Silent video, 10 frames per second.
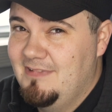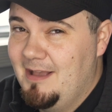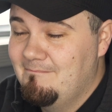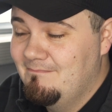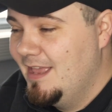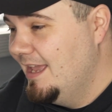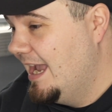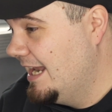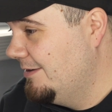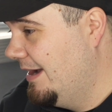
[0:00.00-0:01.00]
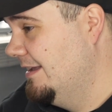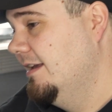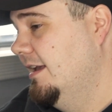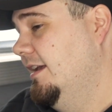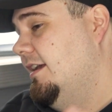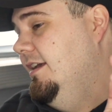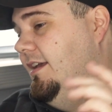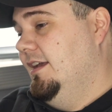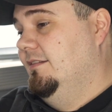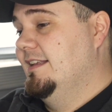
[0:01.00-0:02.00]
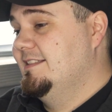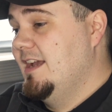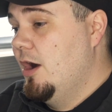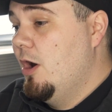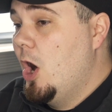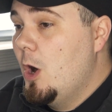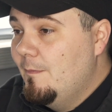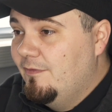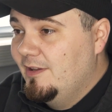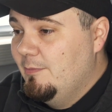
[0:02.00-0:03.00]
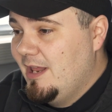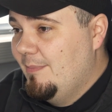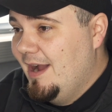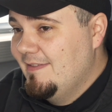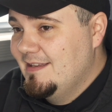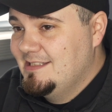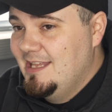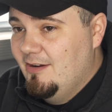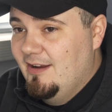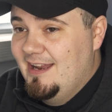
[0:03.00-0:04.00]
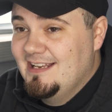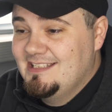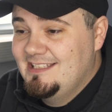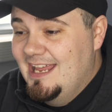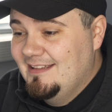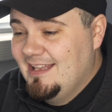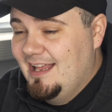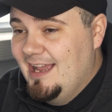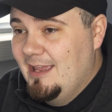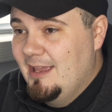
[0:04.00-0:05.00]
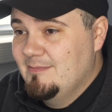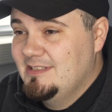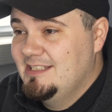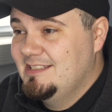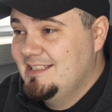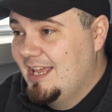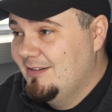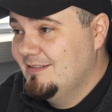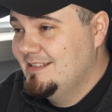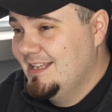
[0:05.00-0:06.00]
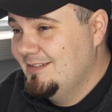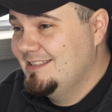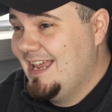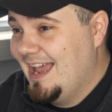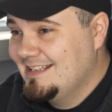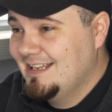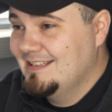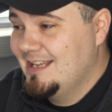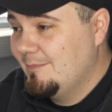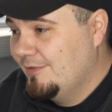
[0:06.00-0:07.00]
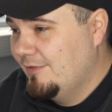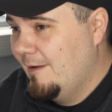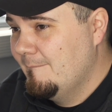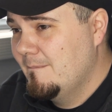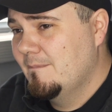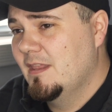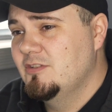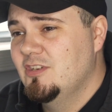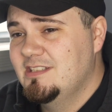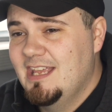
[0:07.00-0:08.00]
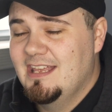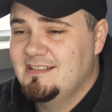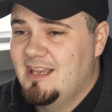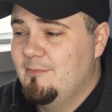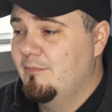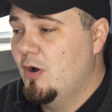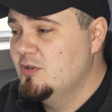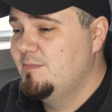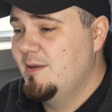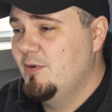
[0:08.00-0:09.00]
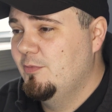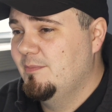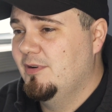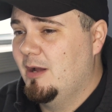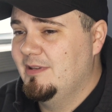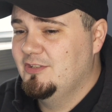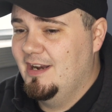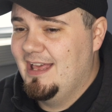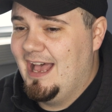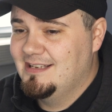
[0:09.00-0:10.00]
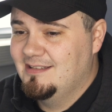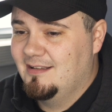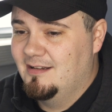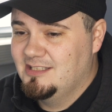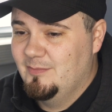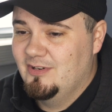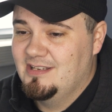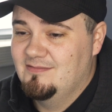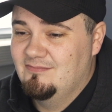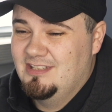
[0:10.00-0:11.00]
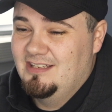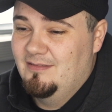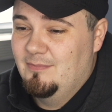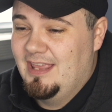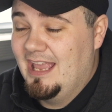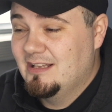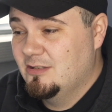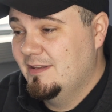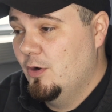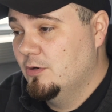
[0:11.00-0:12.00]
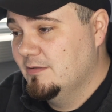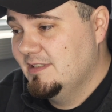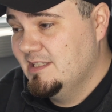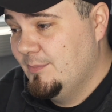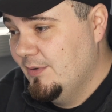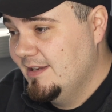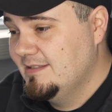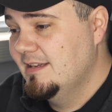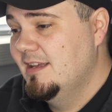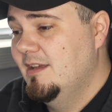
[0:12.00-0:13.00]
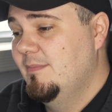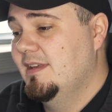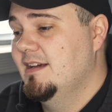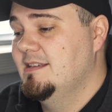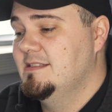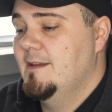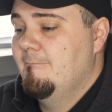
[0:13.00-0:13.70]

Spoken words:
yep. Anyway, let's go. Hopefully when I buy this, they're in a state that I am sales tax exempt from. Just a heads up, most people would probably try to ask the customer to cancel the order at this point because